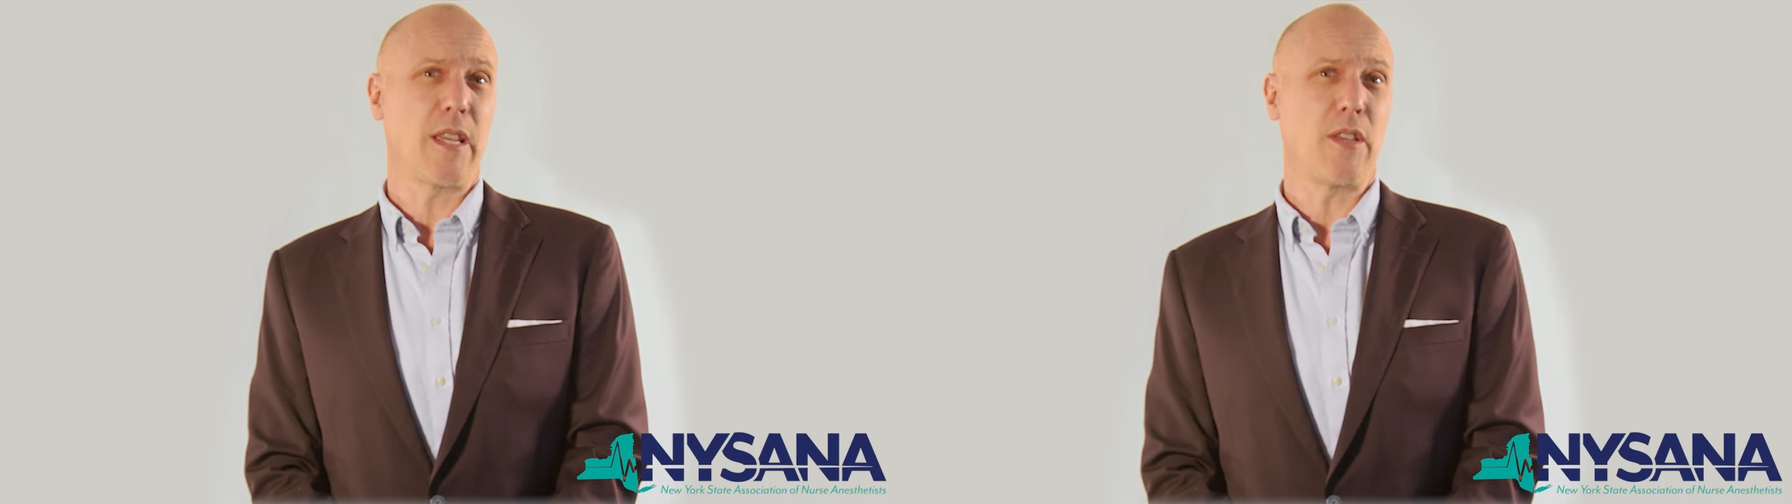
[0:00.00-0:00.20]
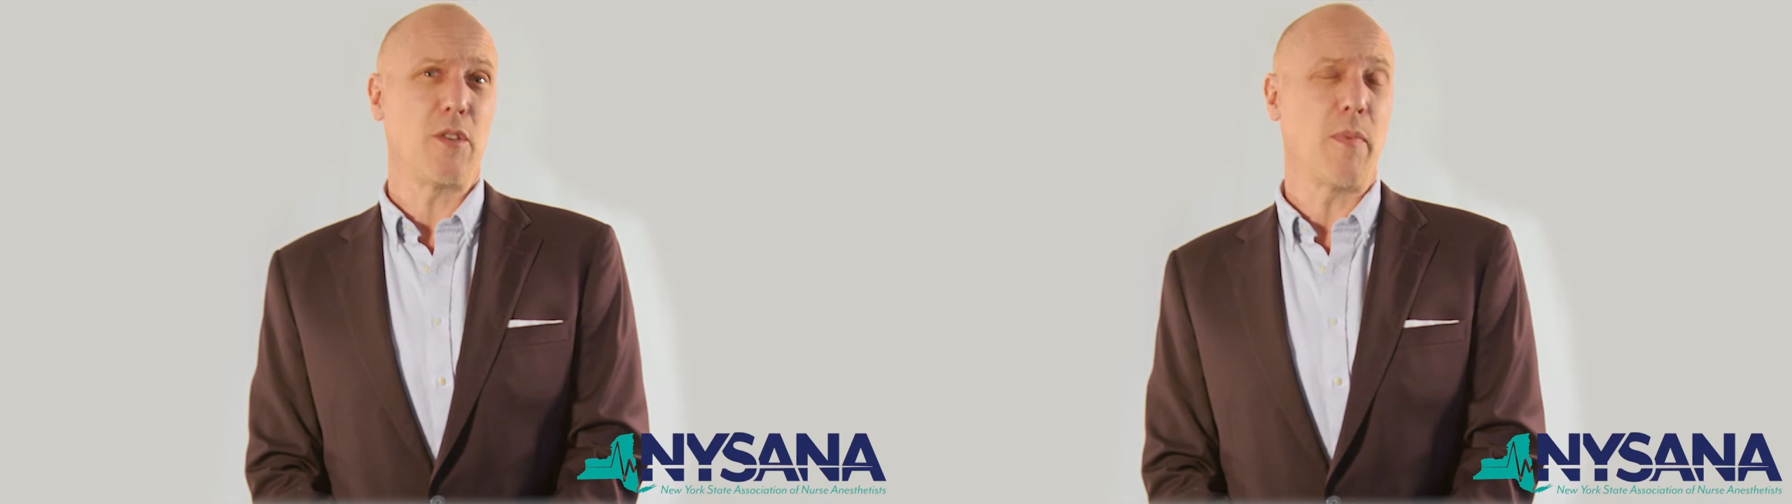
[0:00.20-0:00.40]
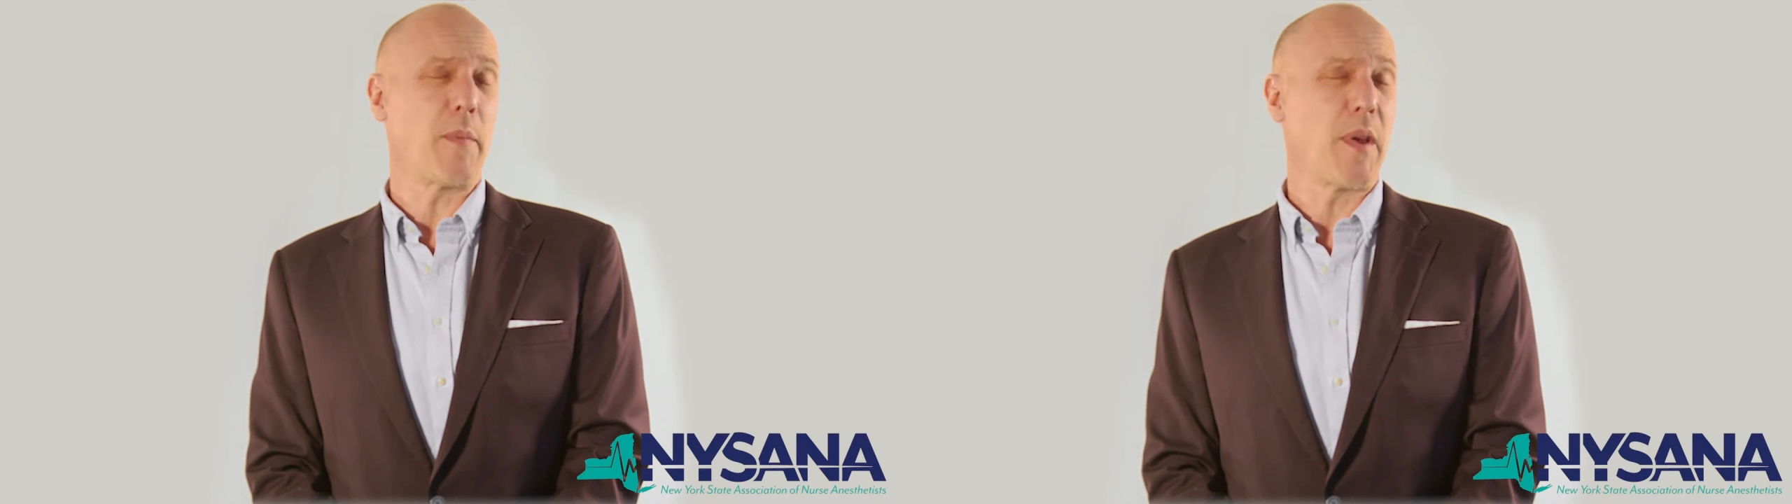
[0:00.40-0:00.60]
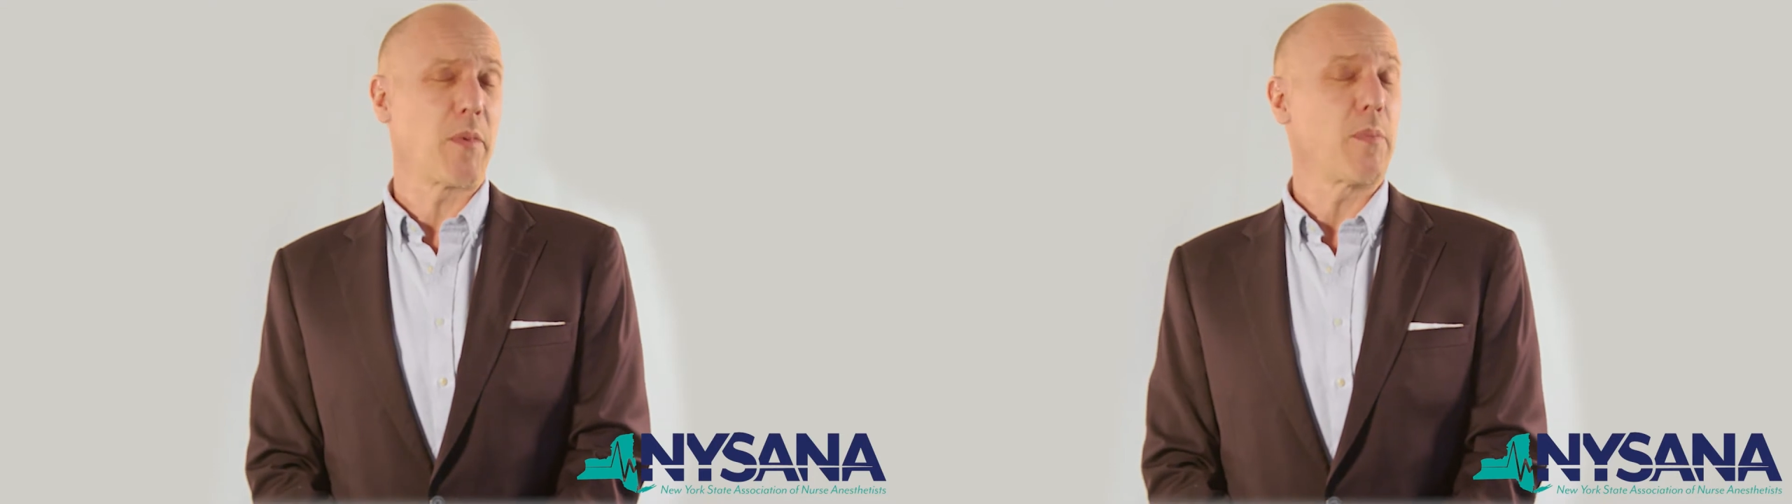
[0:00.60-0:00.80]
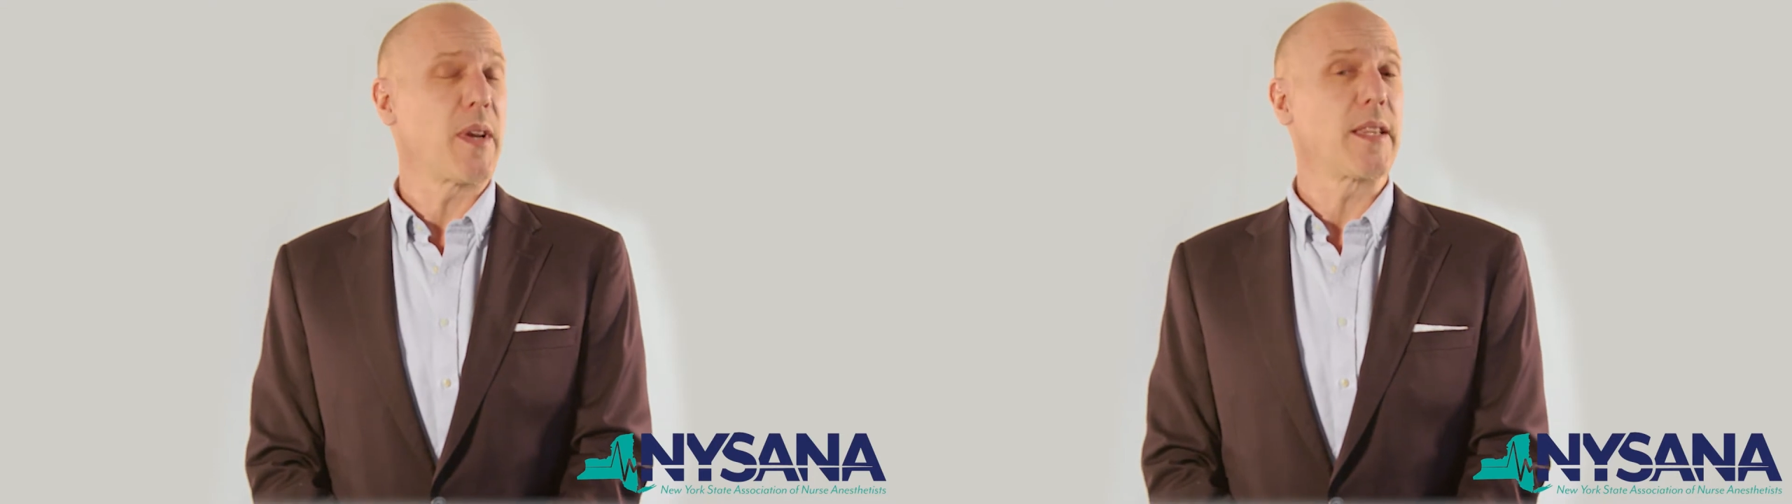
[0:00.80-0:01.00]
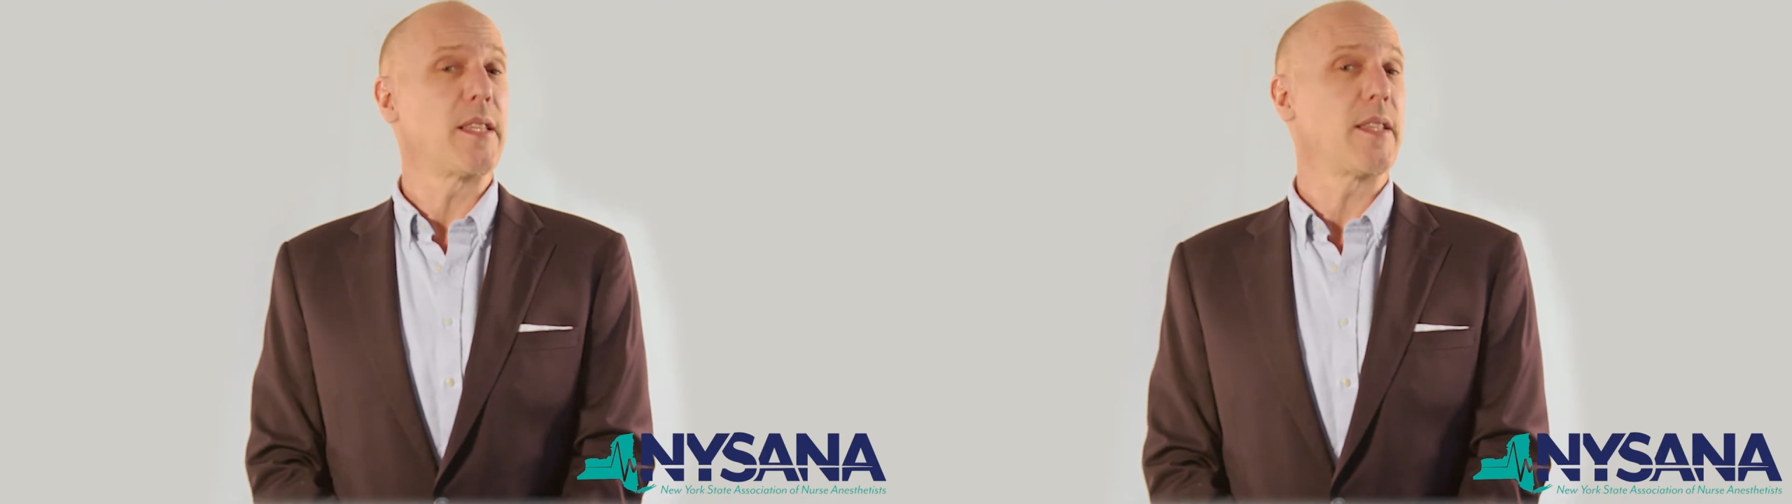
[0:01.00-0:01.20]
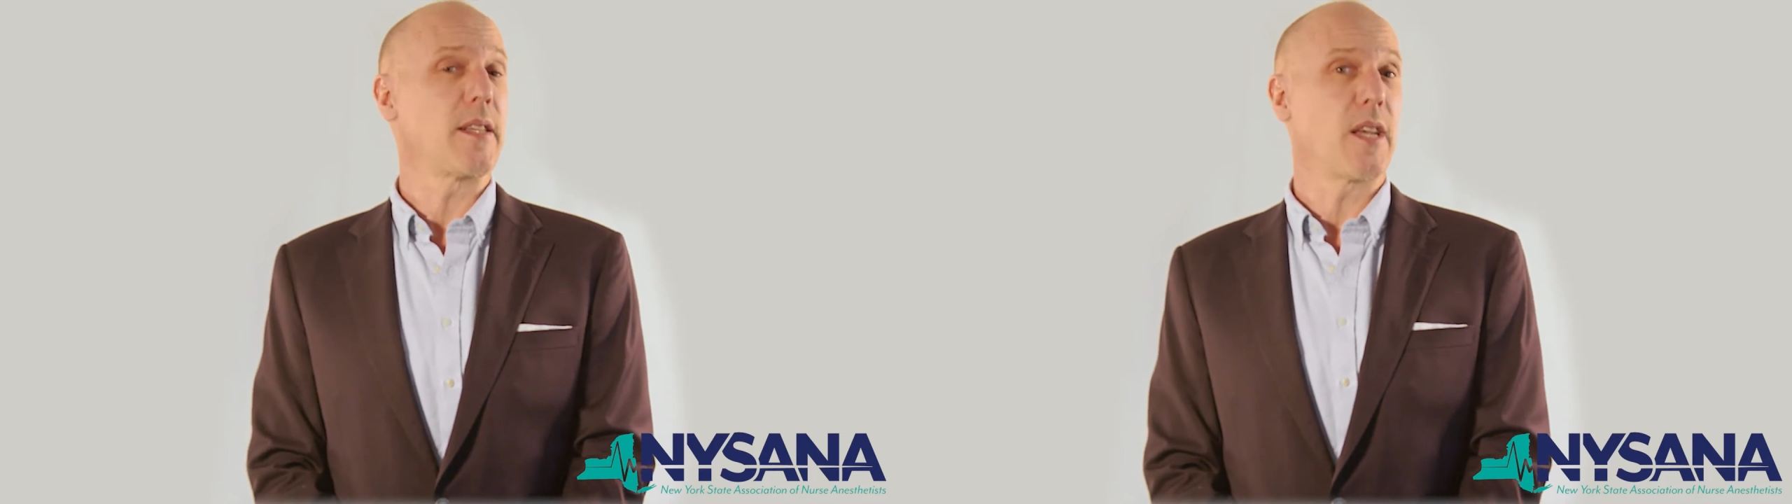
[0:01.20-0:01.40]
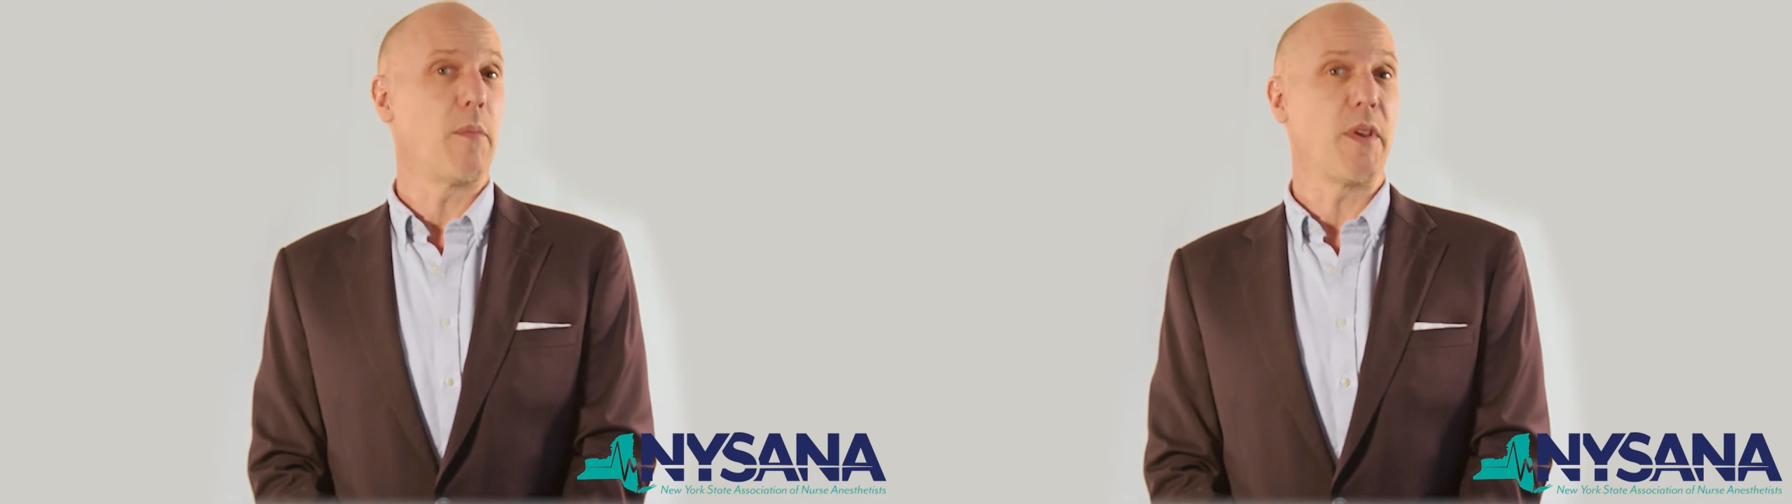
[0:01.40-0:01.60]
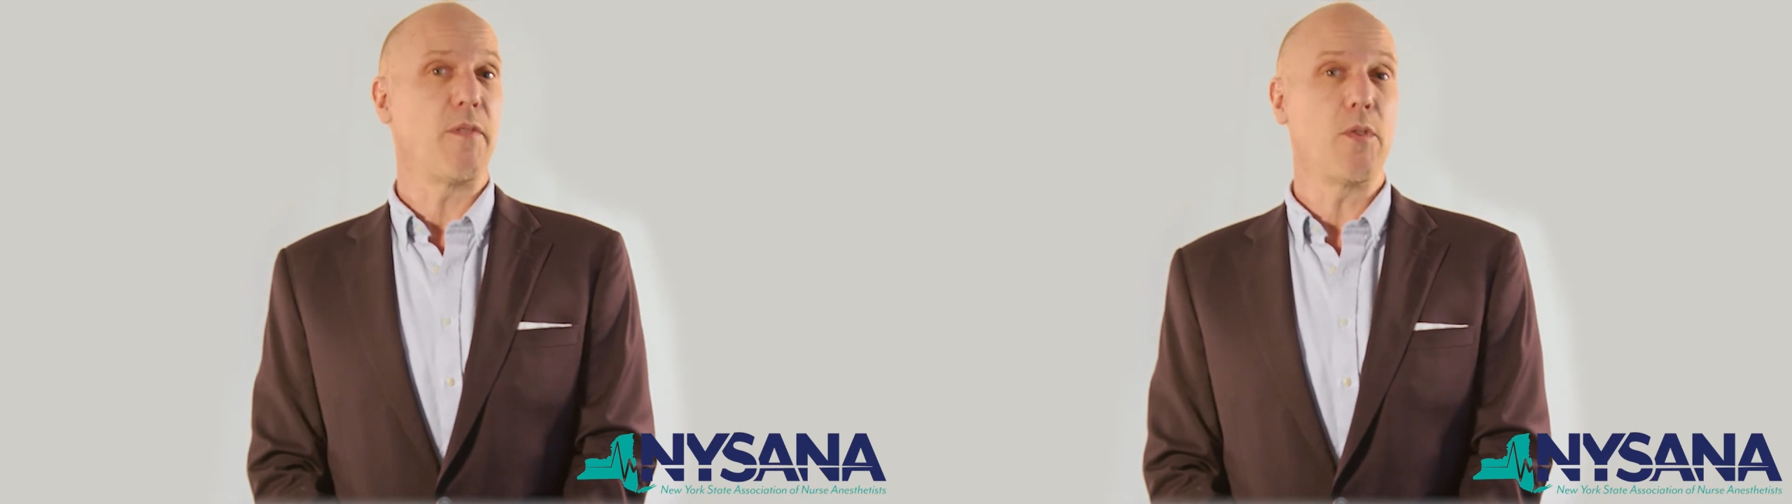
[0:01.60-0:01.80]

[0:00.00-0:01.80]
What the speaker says: you might be able to pick these things up if